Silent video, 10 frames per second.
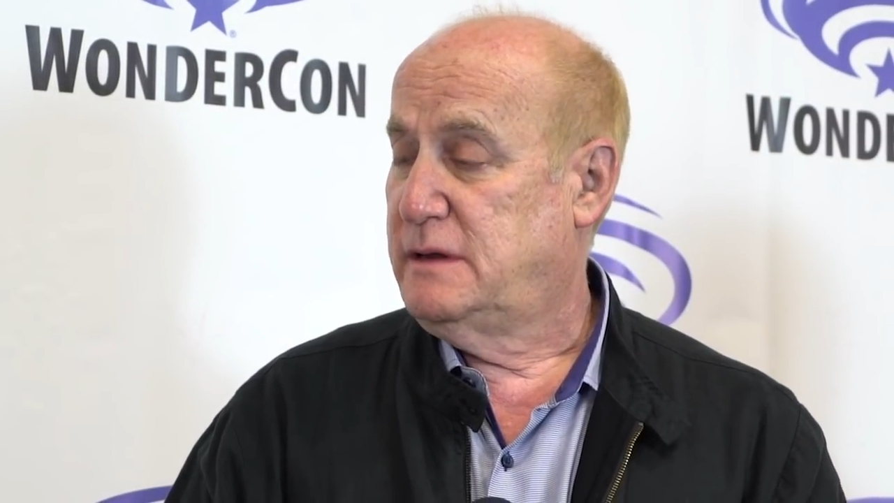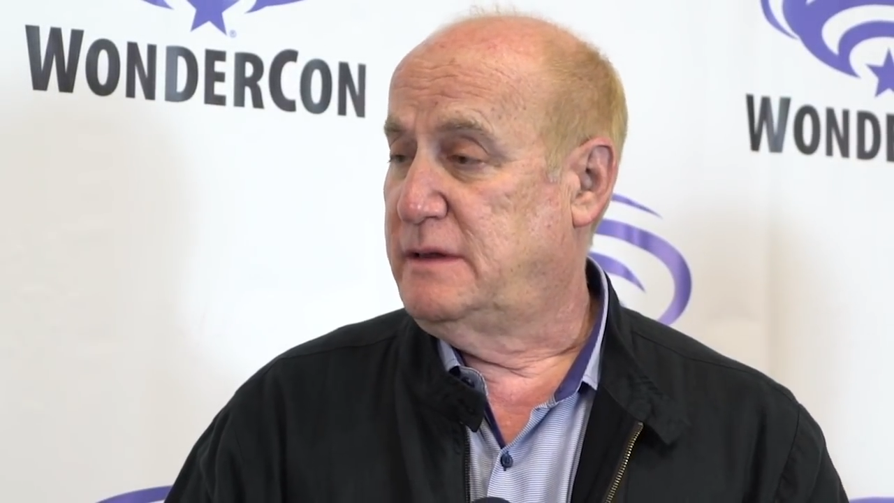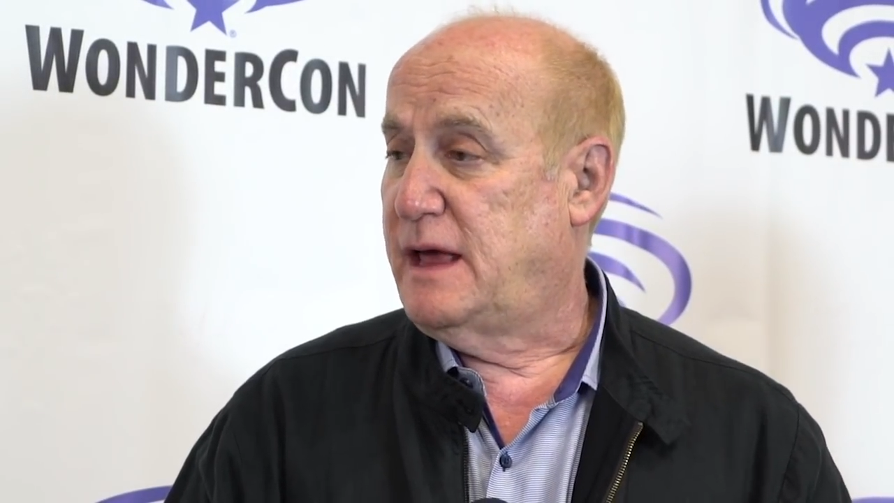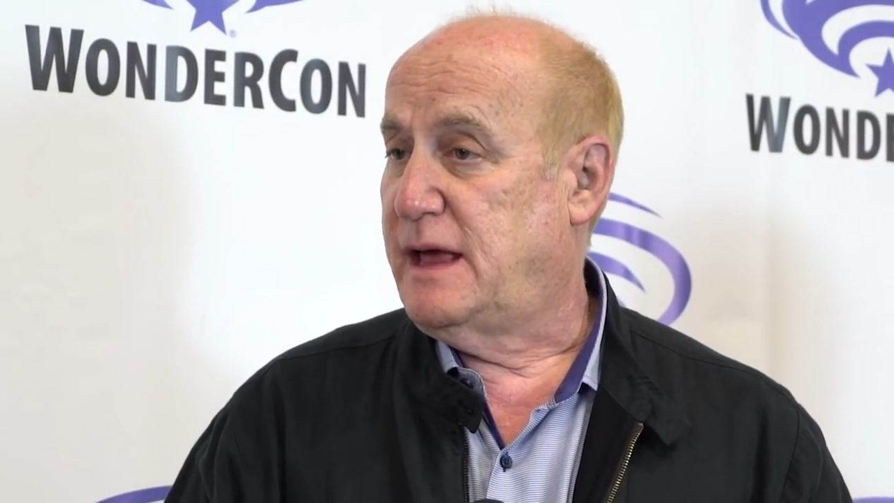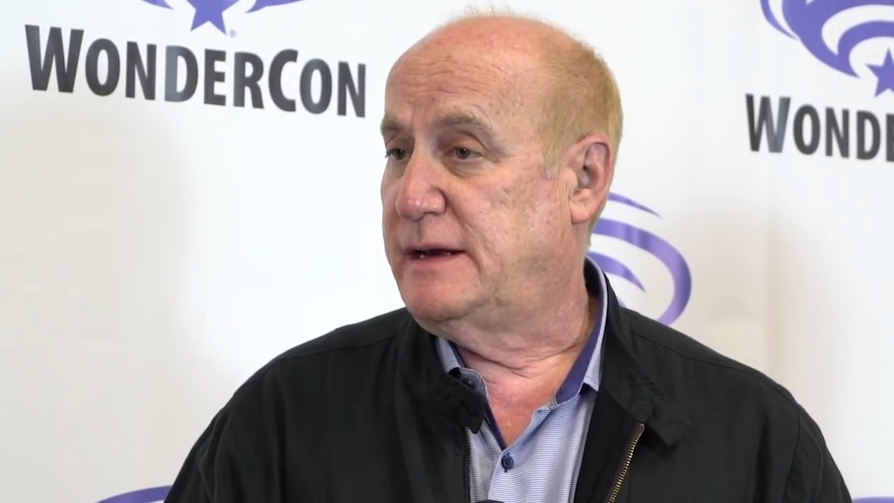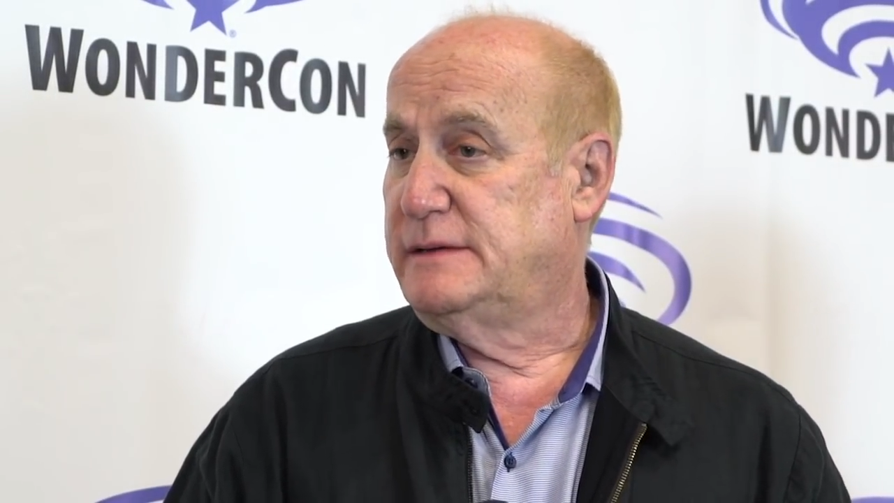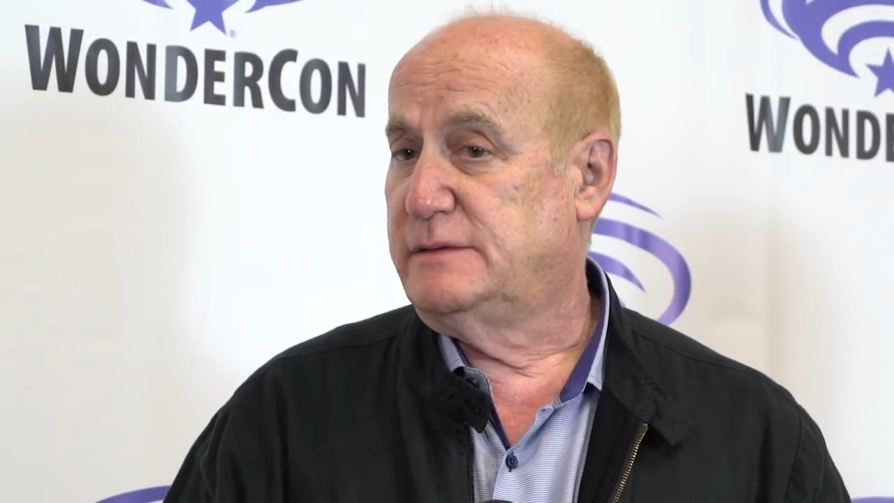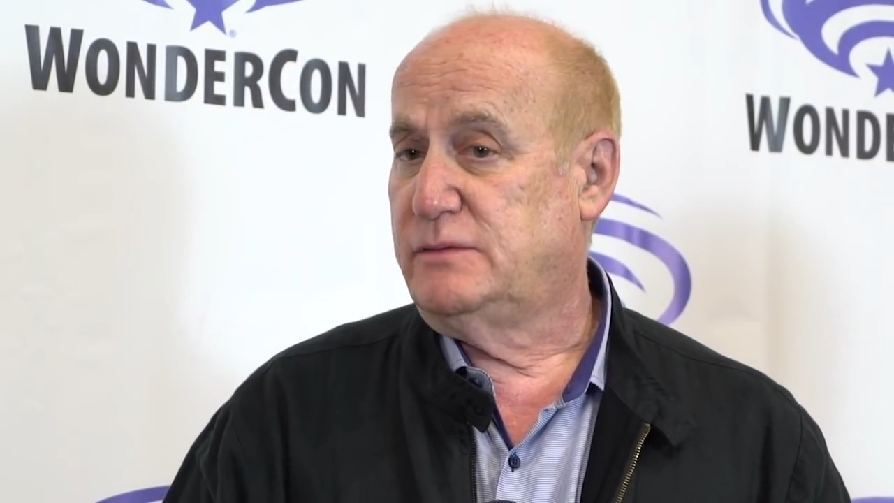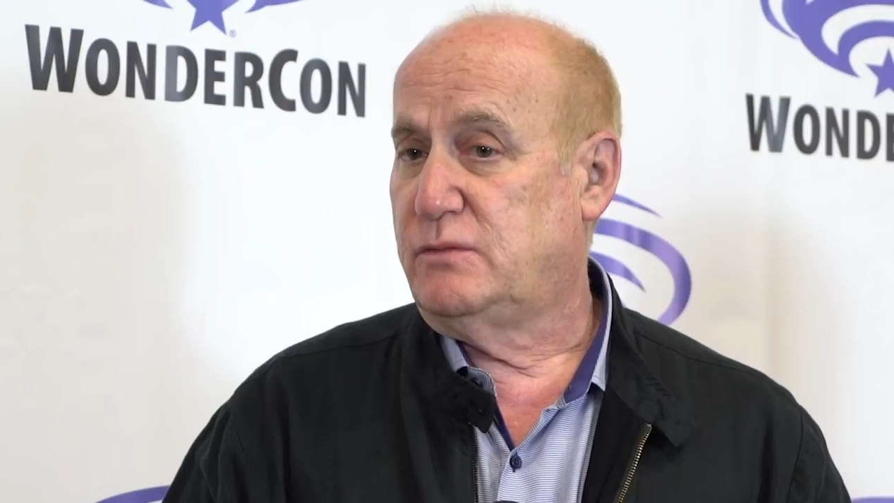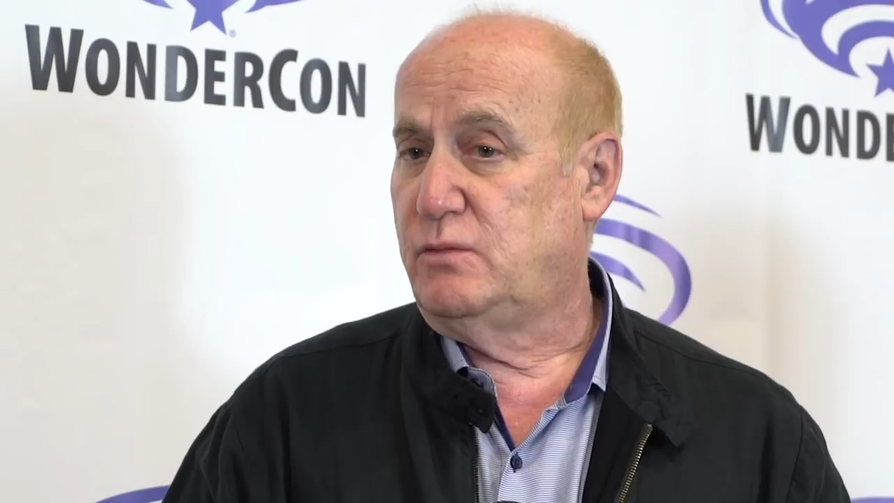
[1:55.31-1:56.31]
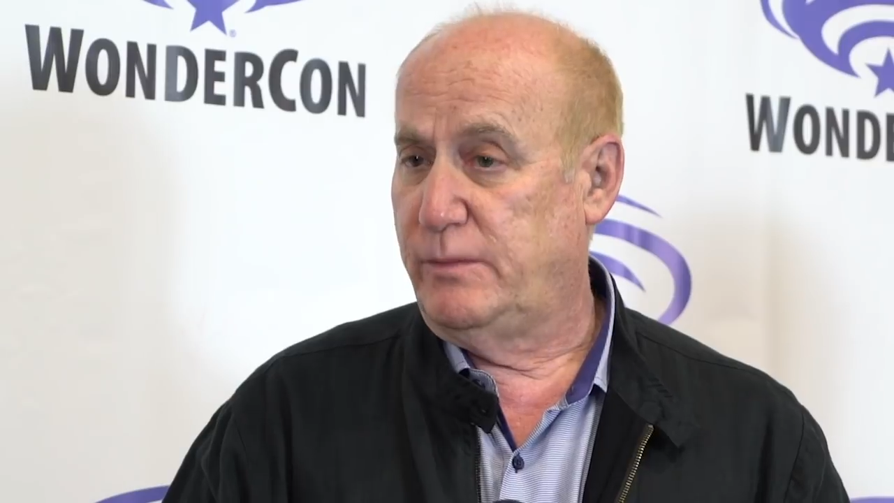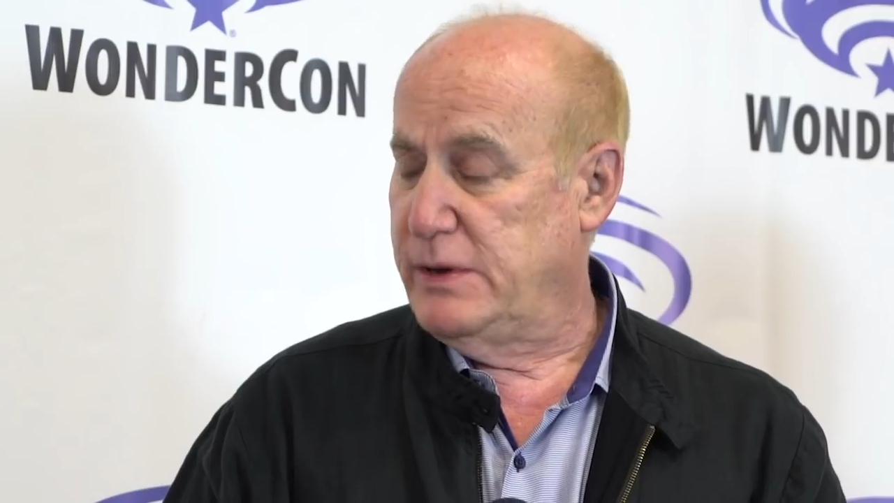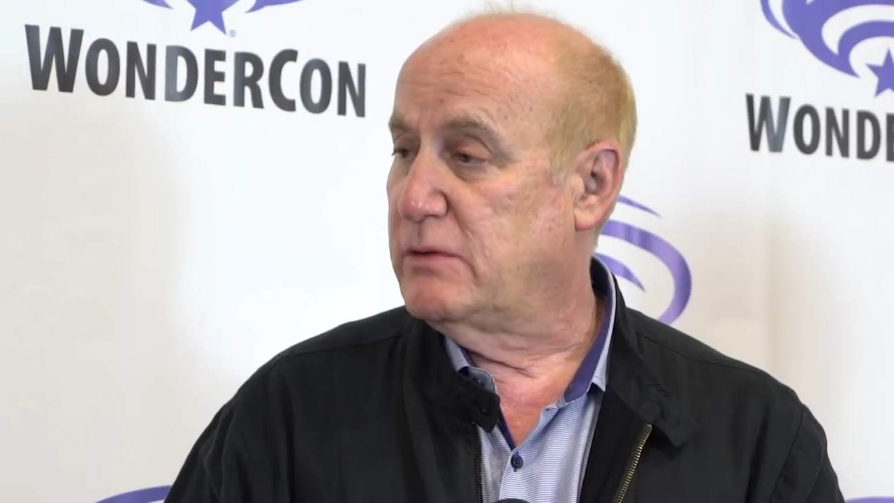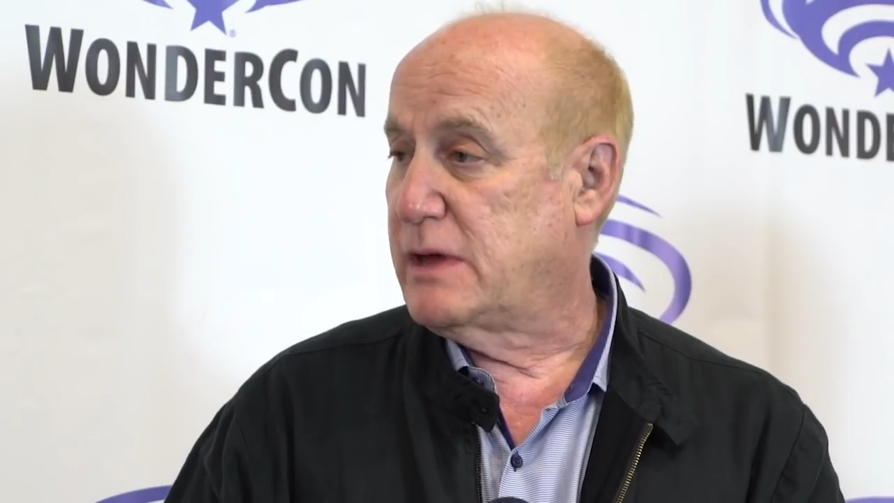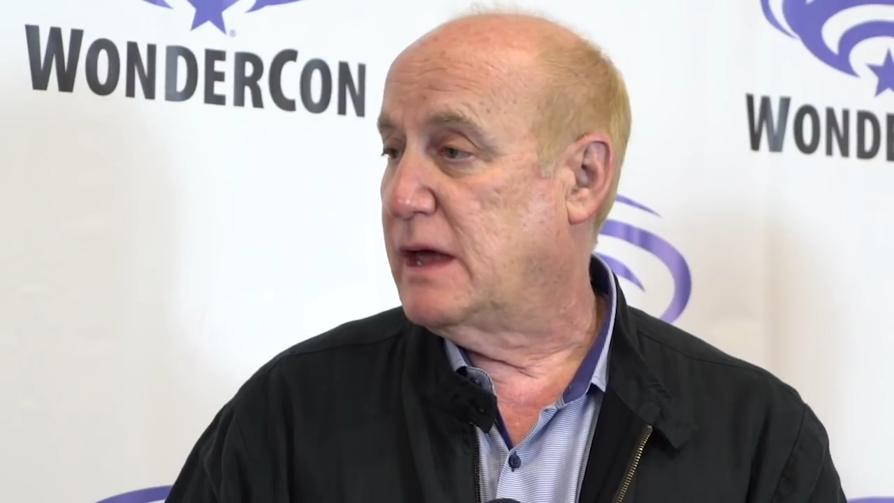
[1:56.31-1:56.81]
that we'll
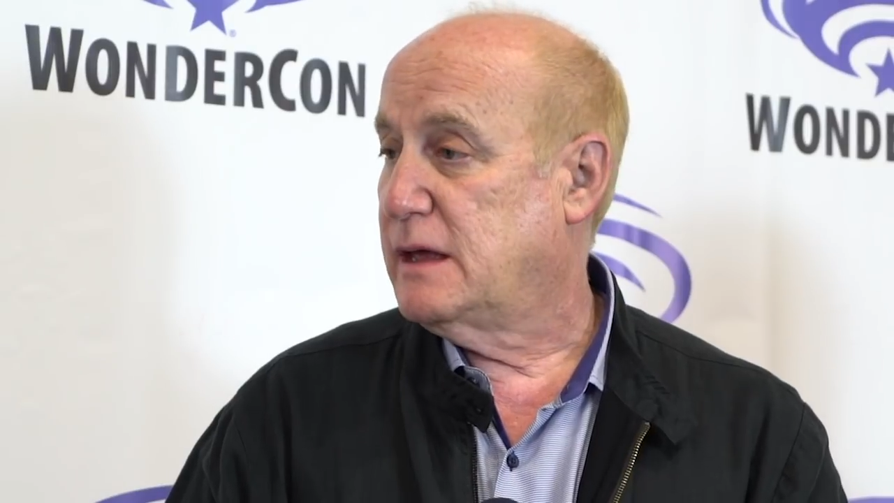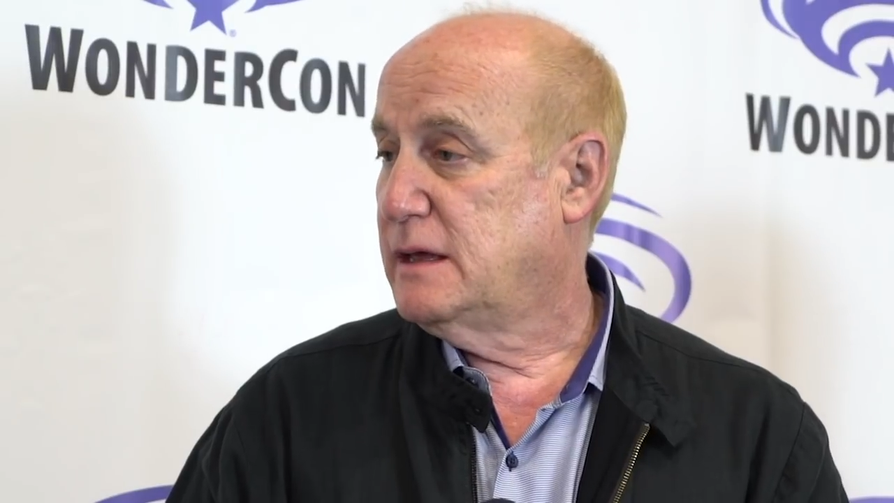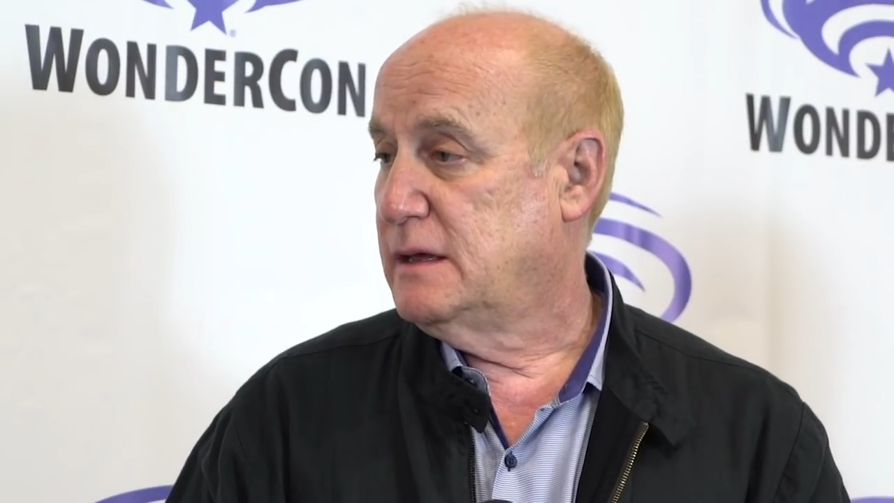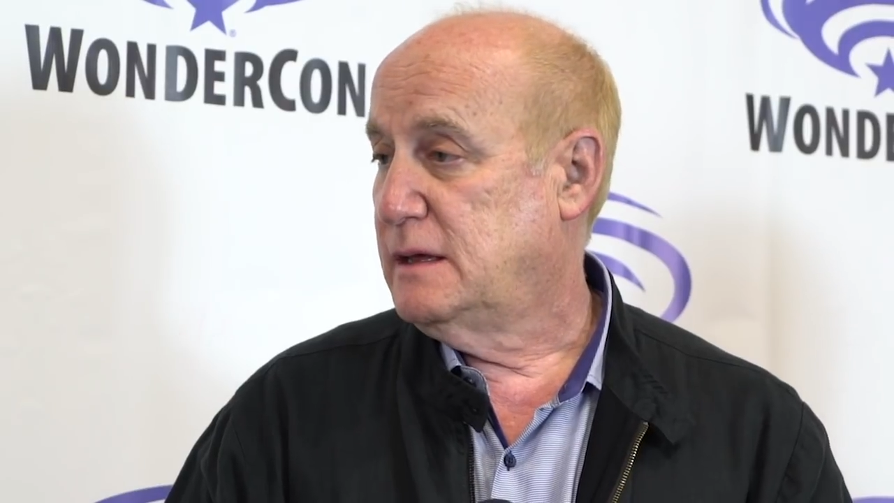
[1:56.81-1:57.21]
be okay.